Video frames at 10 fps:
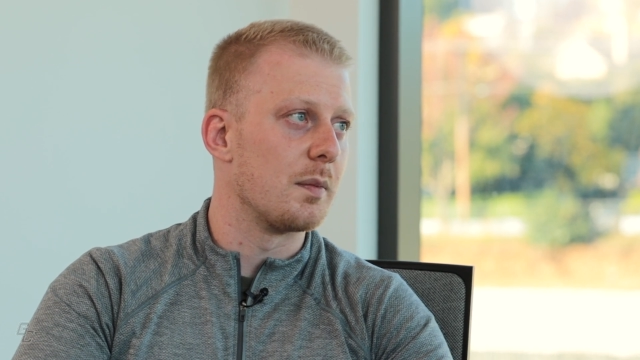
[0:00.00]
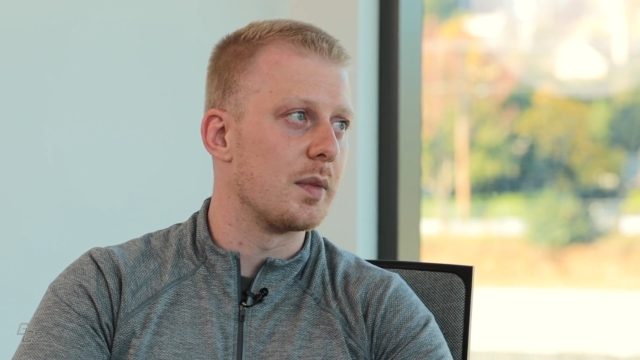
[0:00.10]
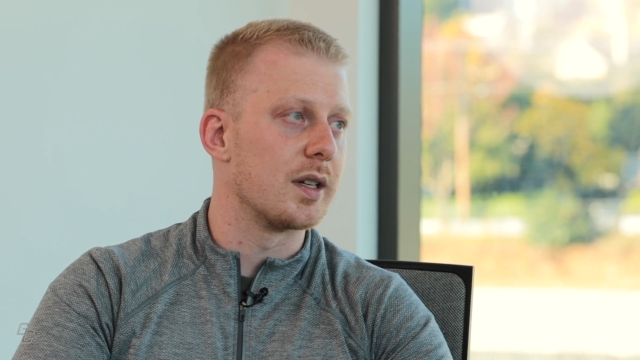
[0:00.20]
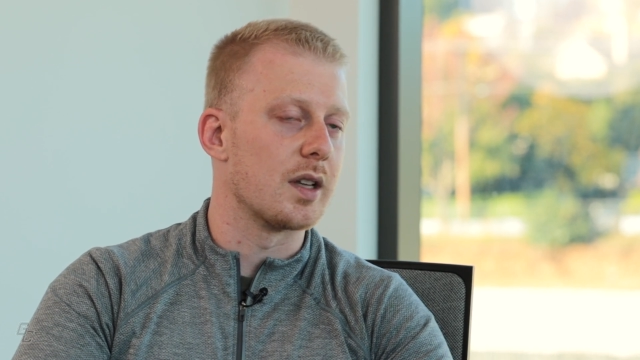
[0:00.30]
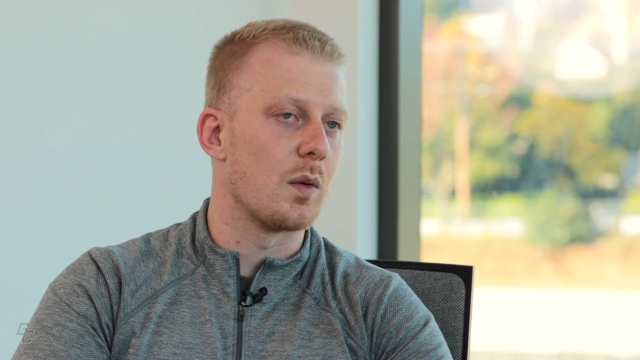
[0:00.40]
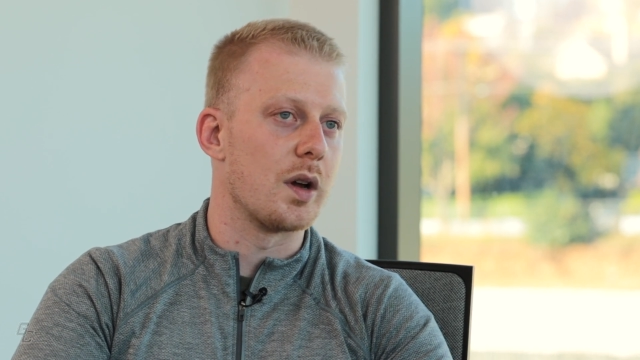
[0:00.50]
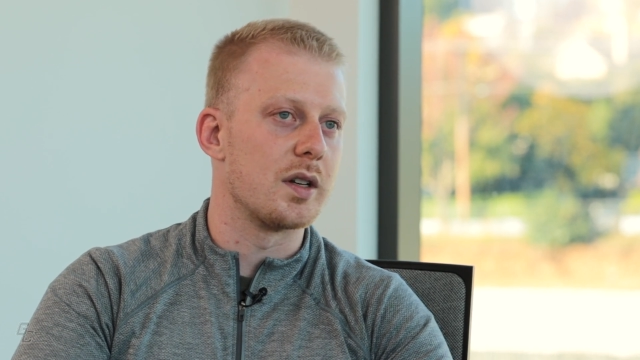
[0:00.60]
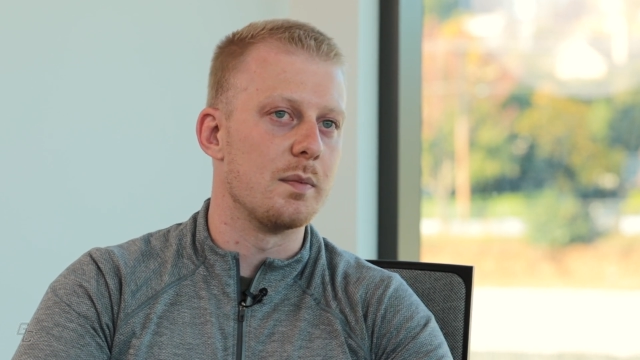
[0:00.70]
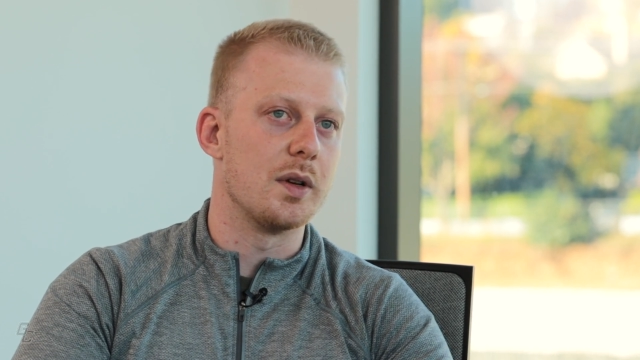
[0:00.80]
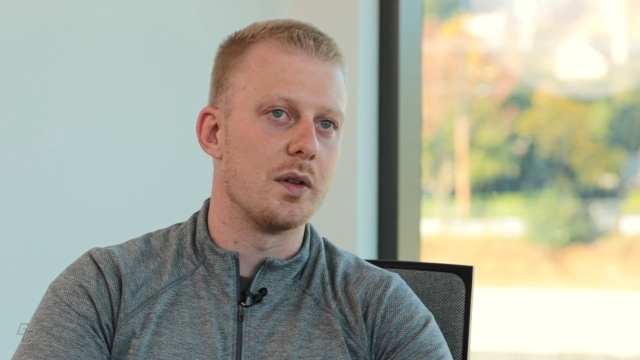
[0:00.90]
because I want
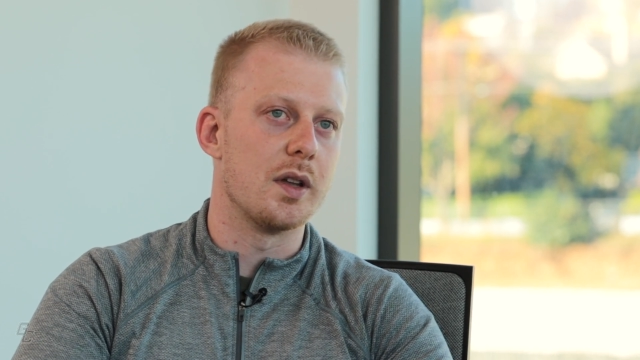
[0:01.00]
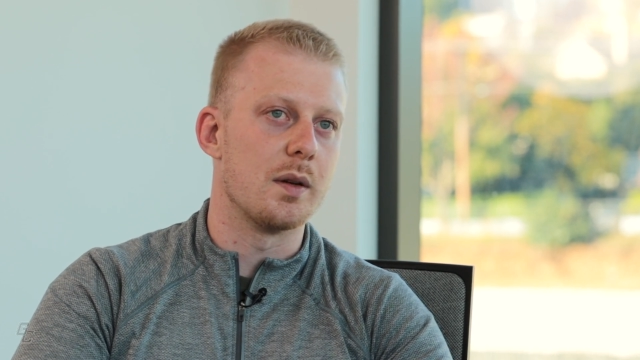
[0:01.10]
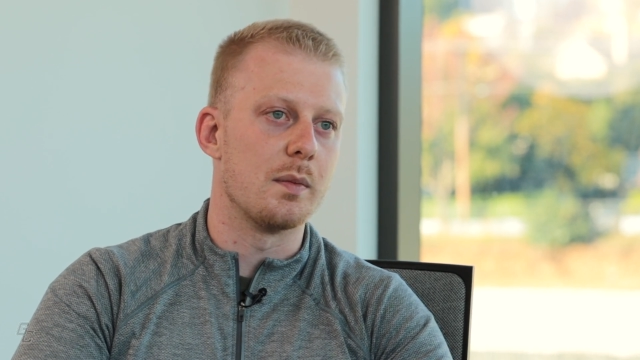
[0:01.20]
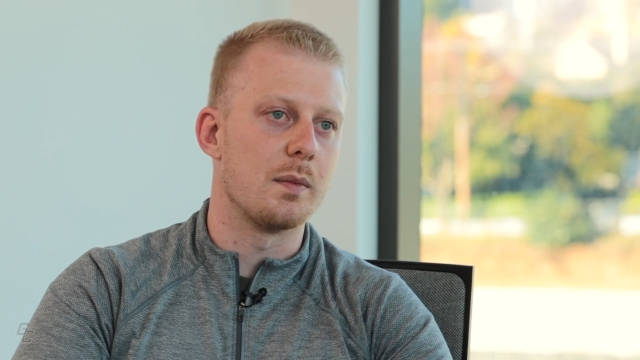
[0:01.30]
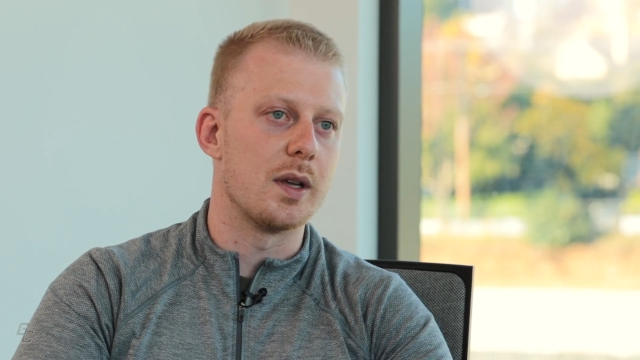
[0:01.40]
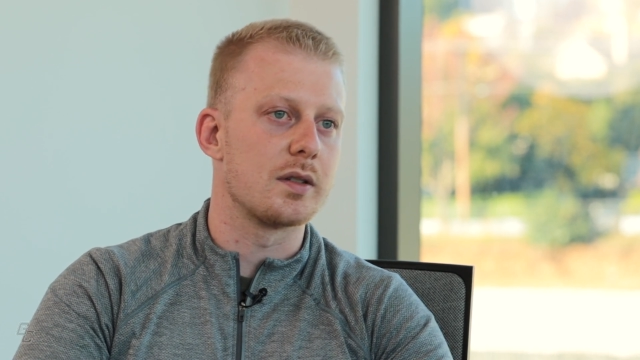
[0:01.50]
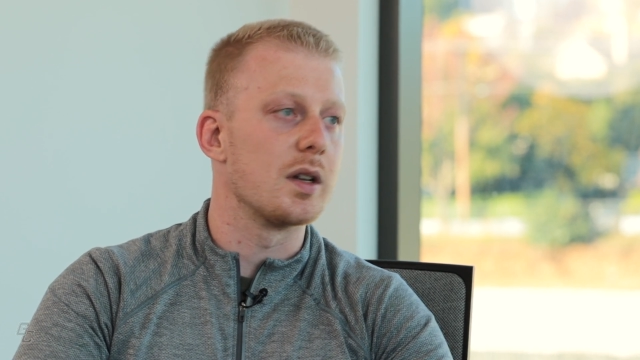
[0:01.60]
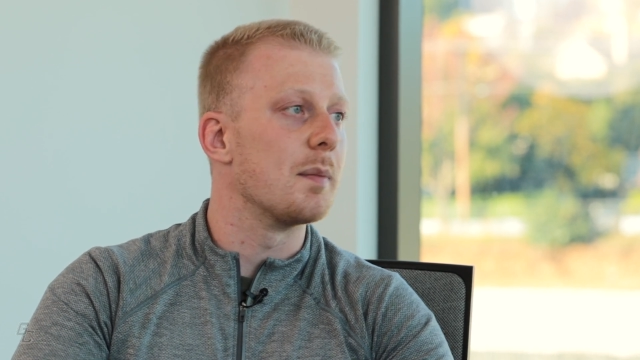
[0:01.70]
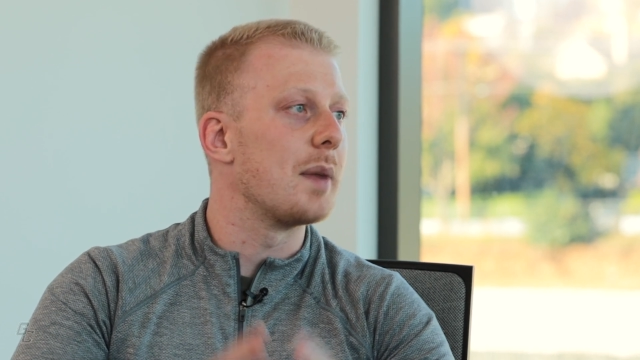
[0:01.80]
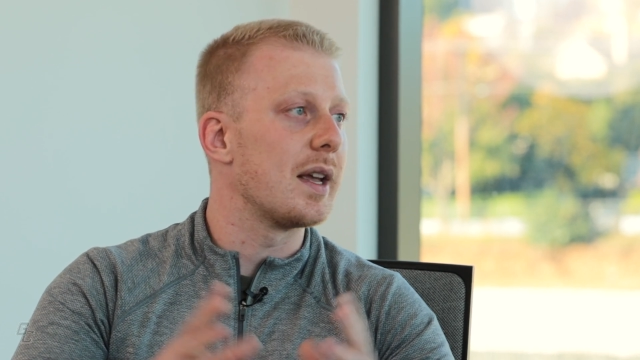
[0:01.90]
to build them
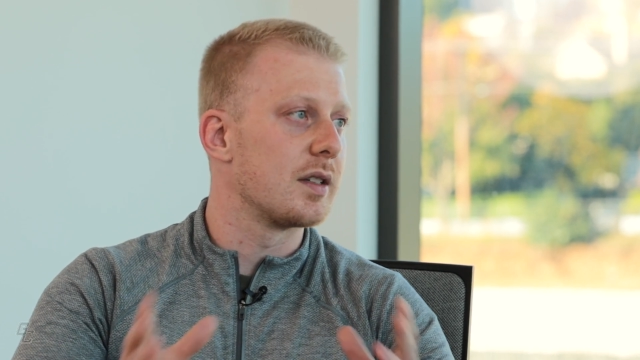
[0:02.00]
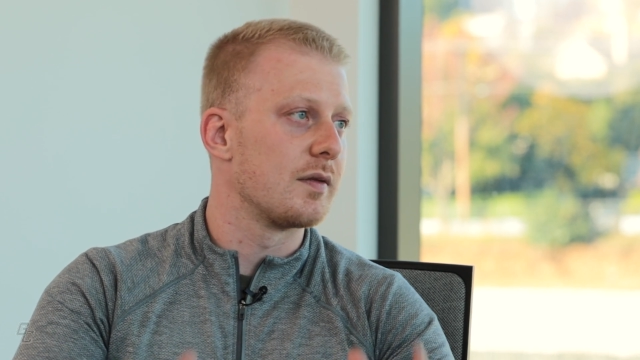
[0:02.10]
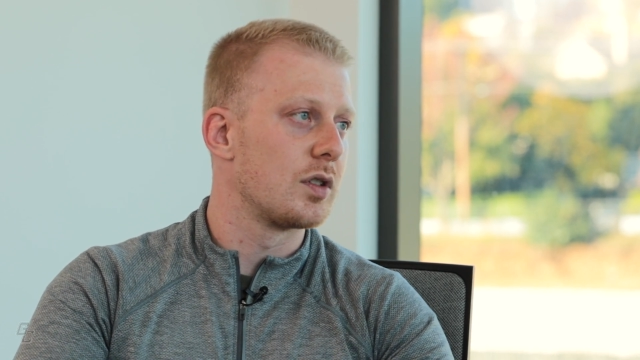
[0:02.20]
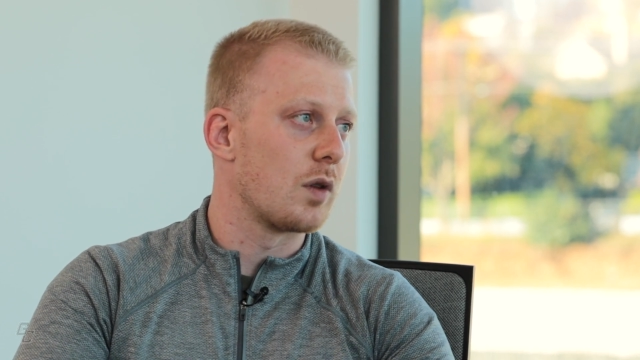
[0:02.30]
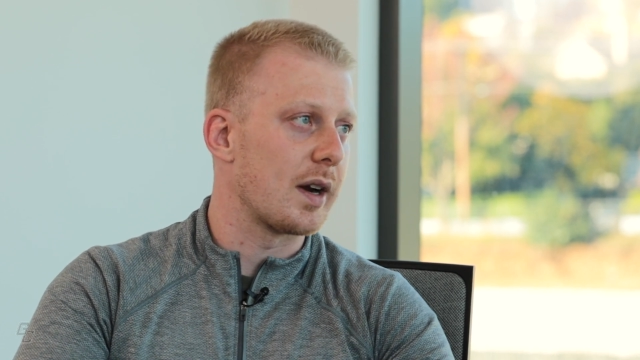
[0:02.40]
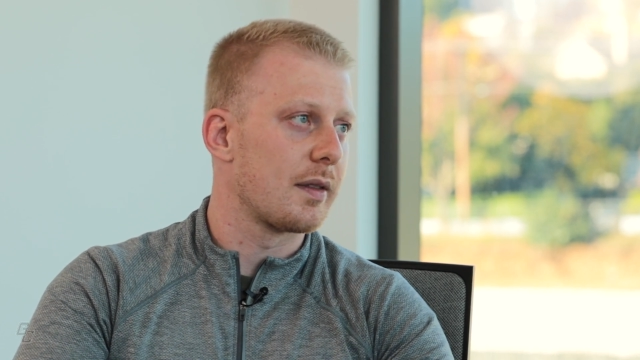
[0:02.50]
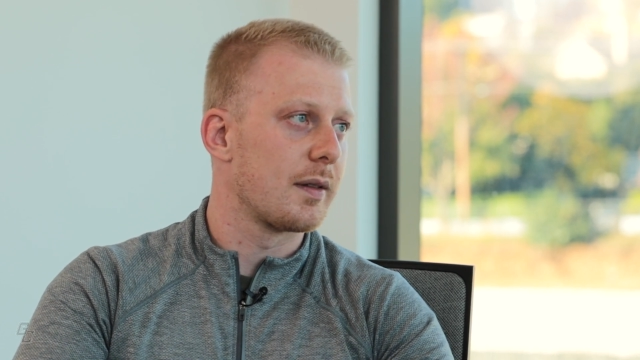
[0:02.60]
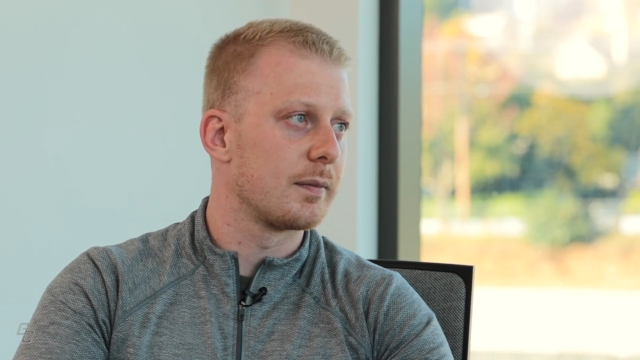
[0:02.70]
basically a base of strength.